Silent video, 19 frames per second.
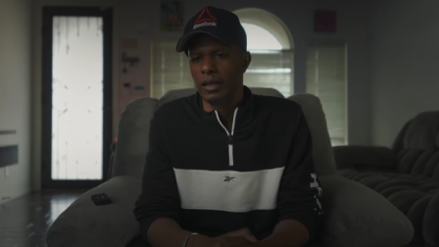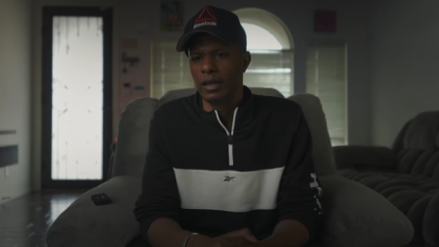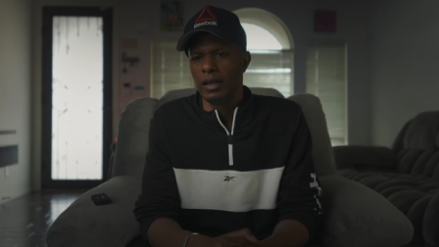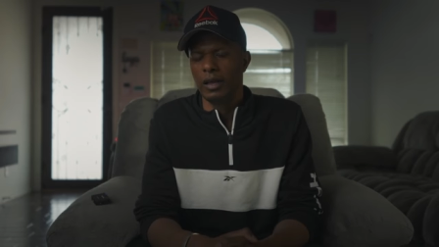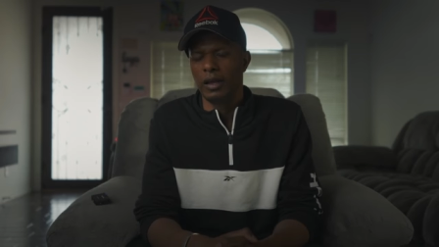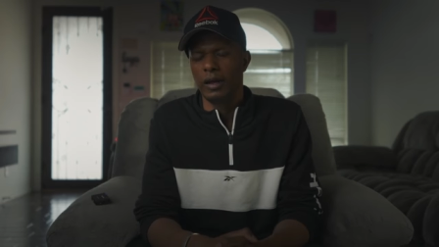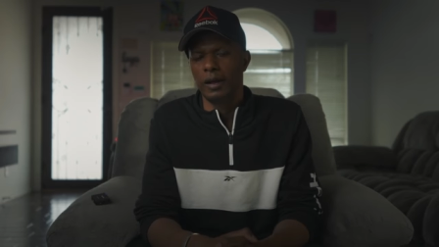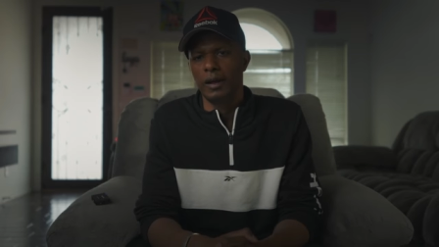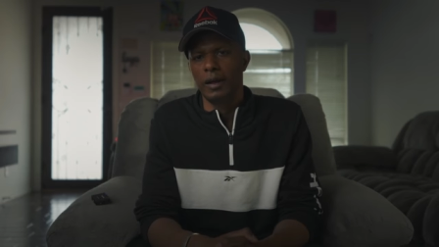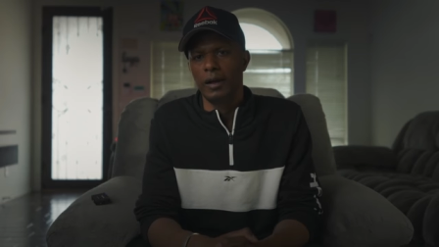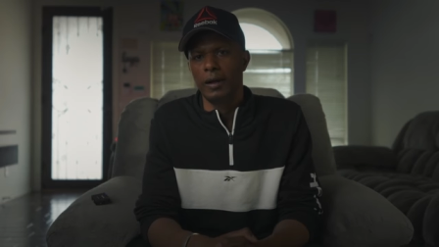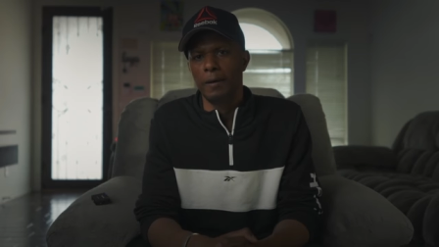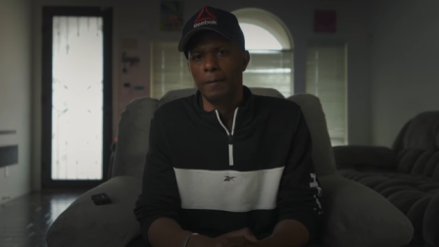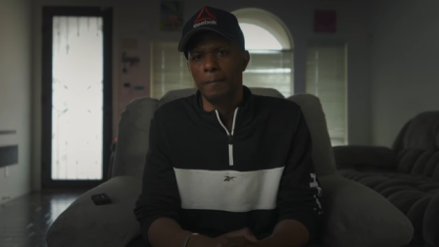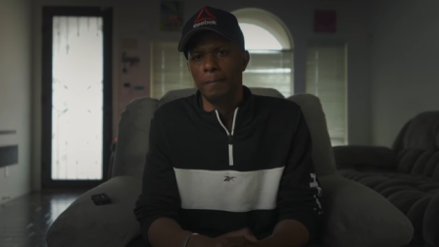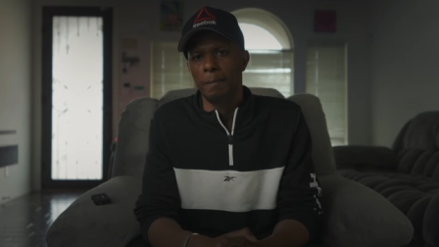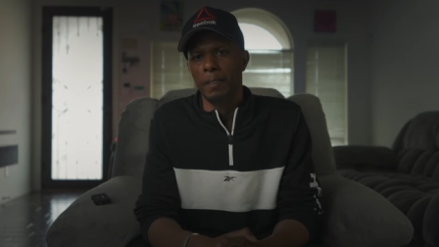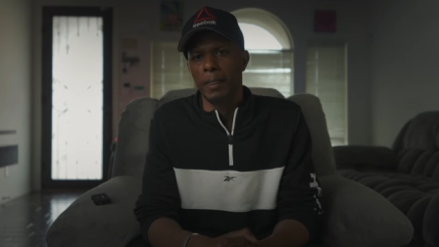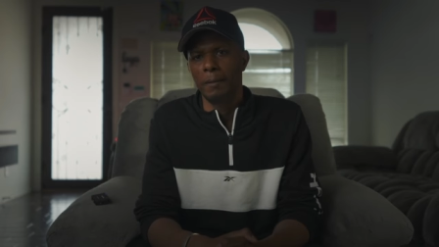Uh,
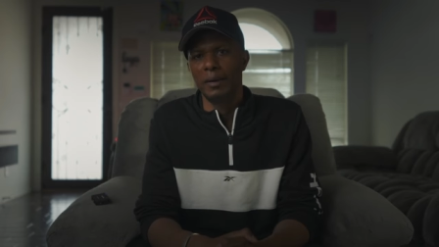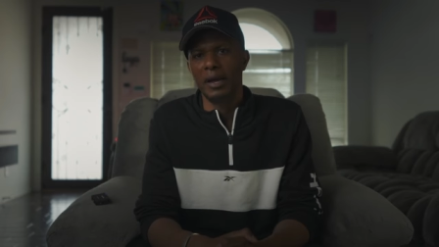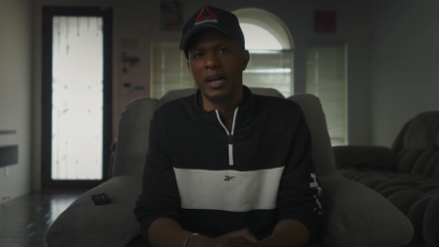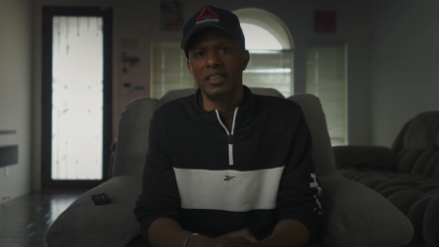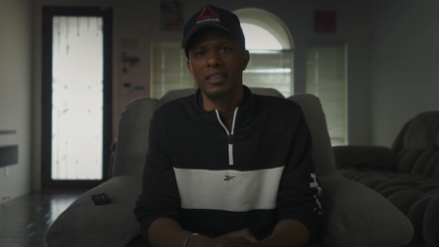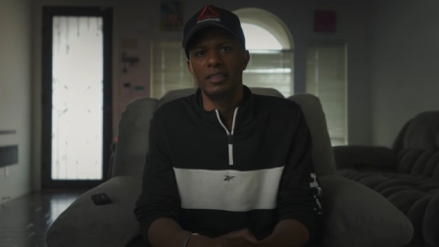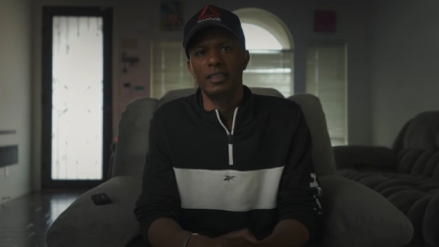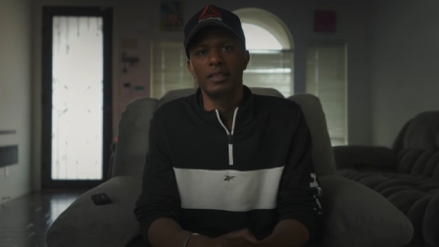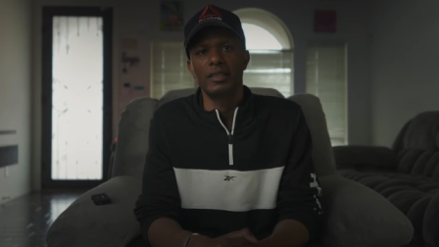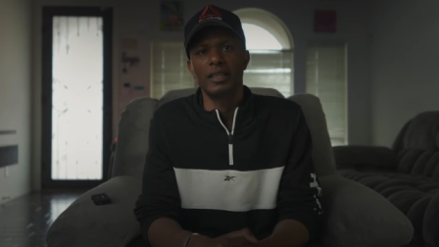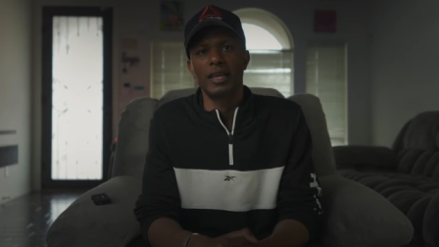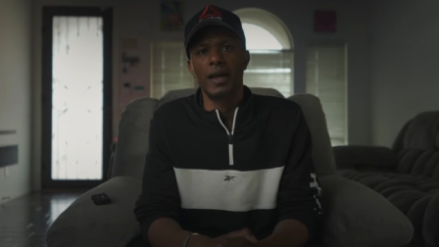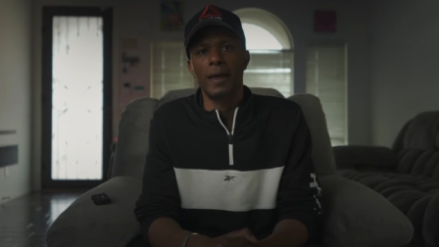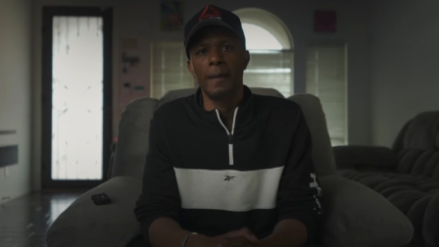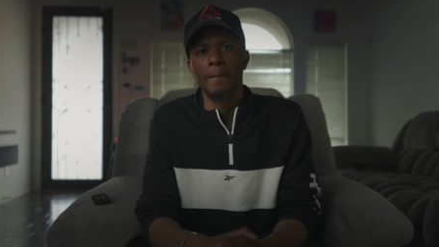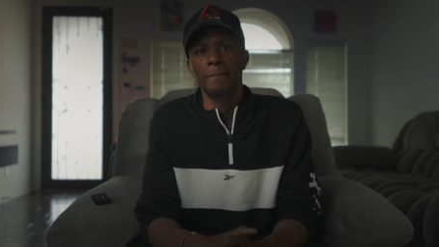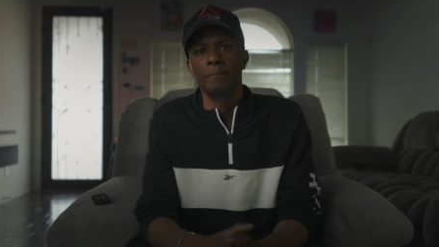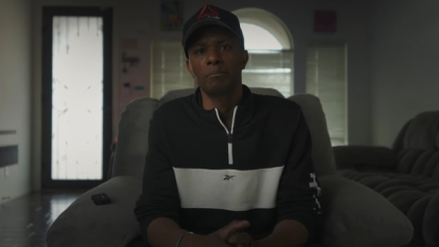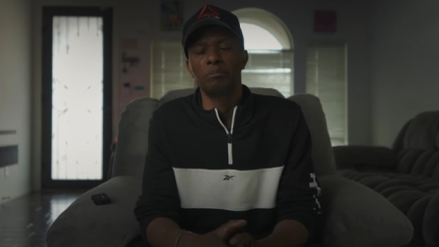but other than
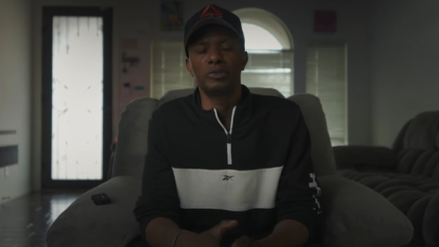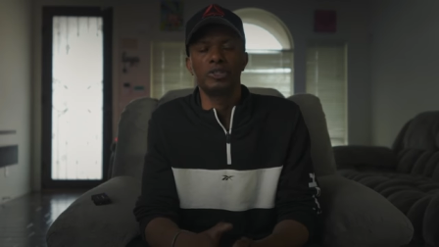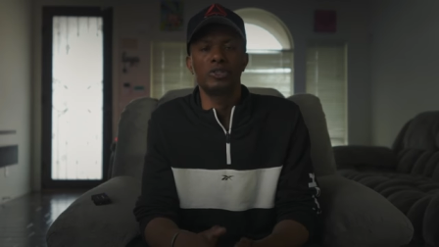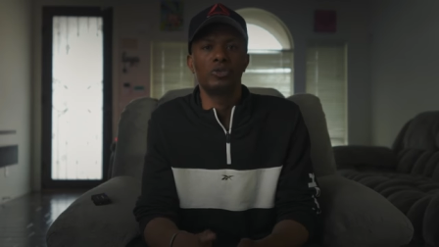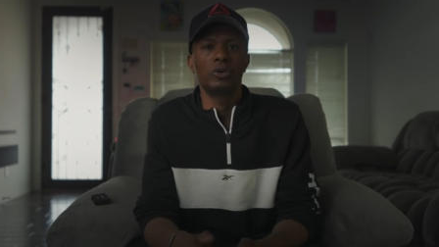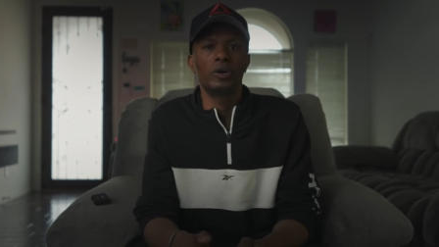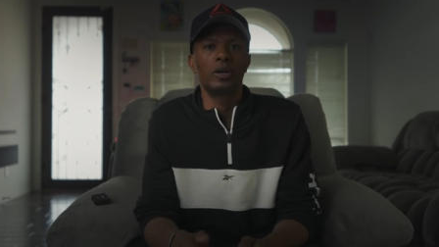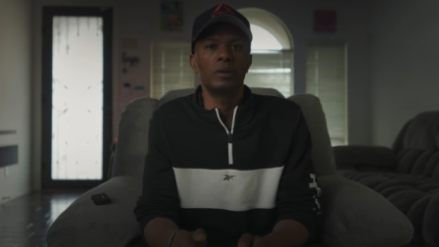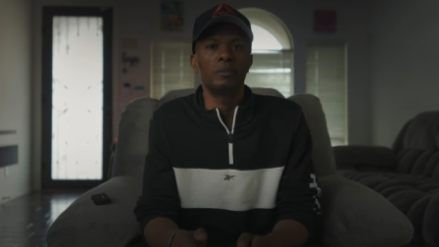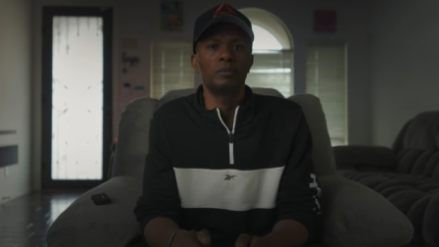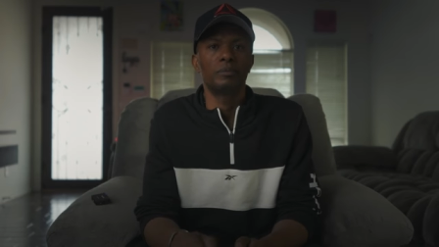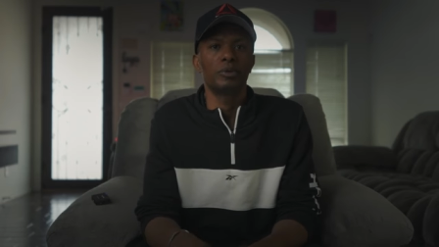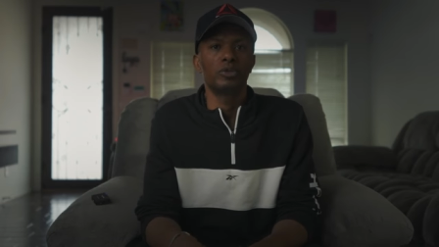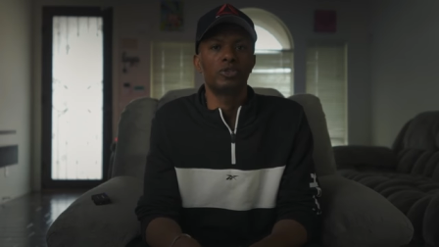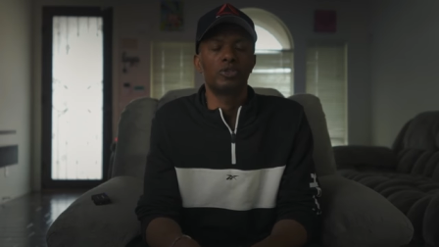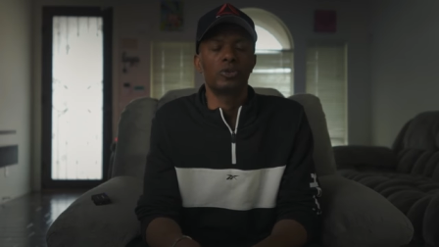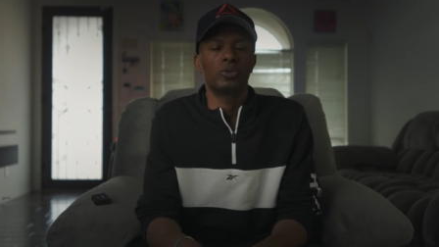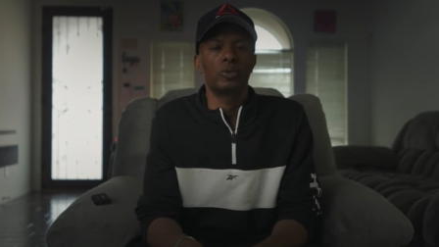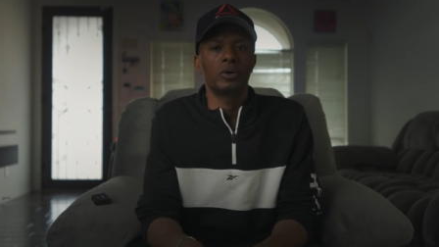that, please go ahead and
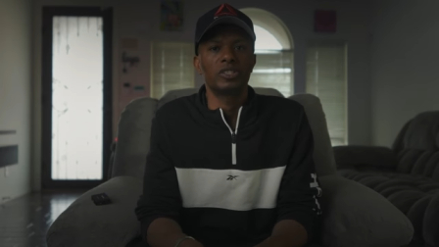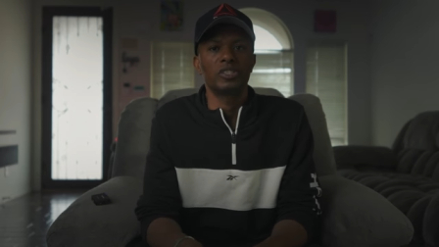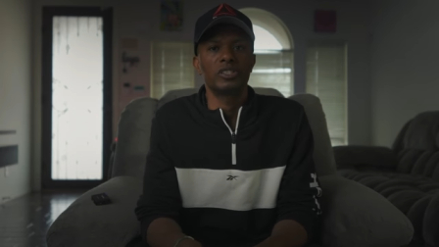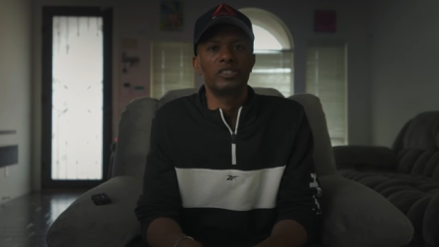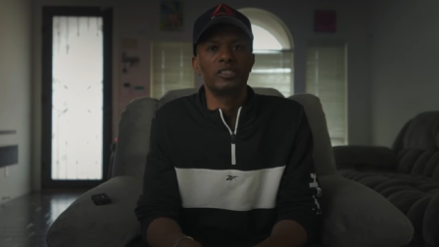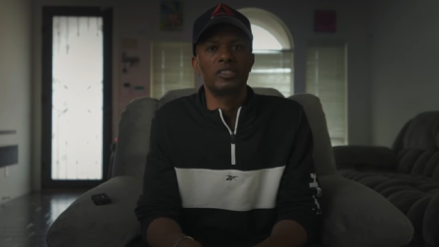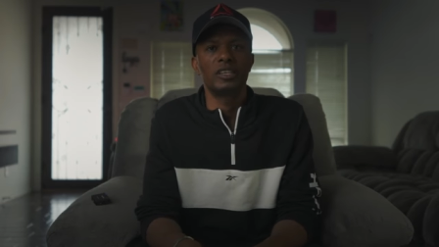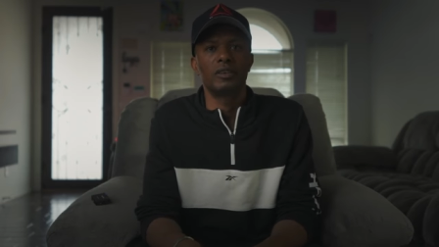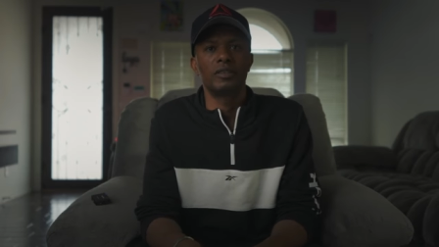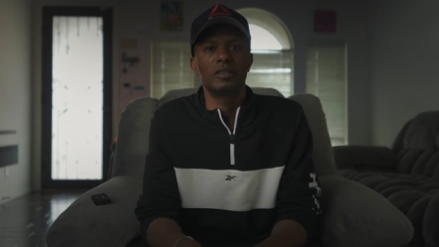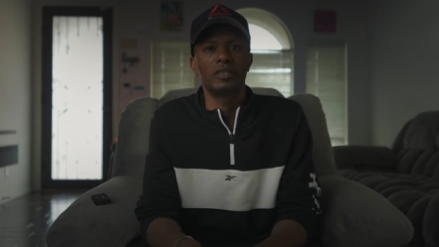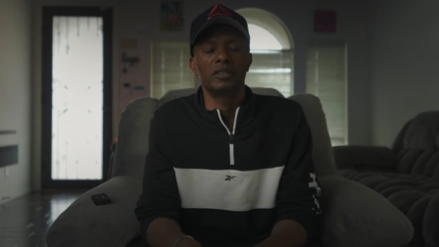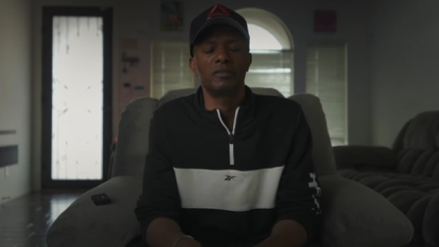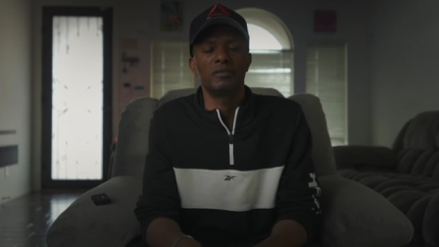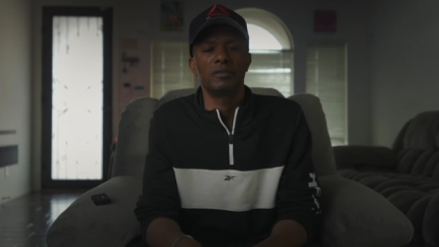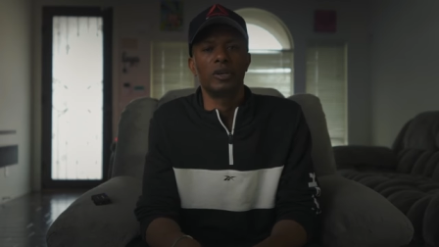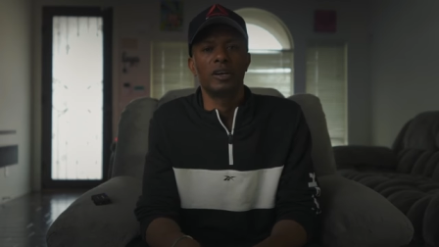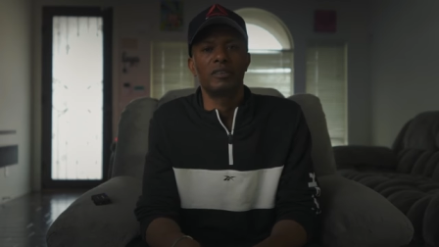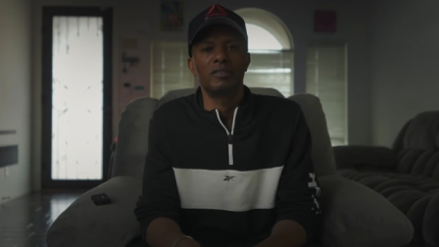post your questions down there
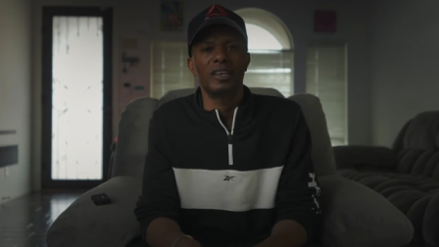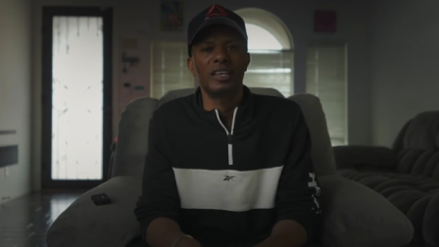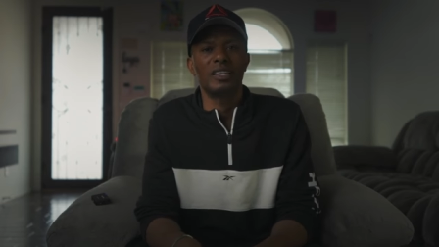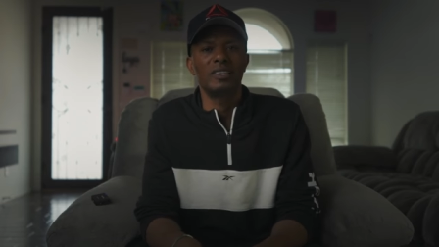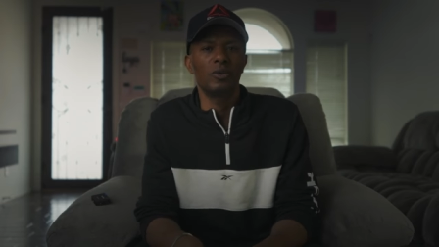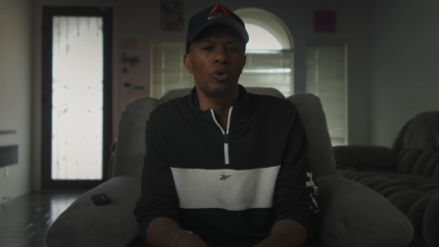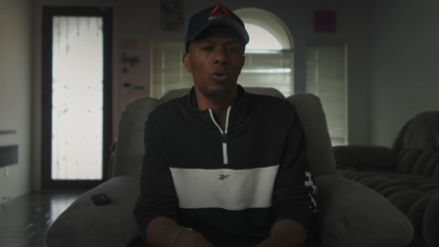if you have any.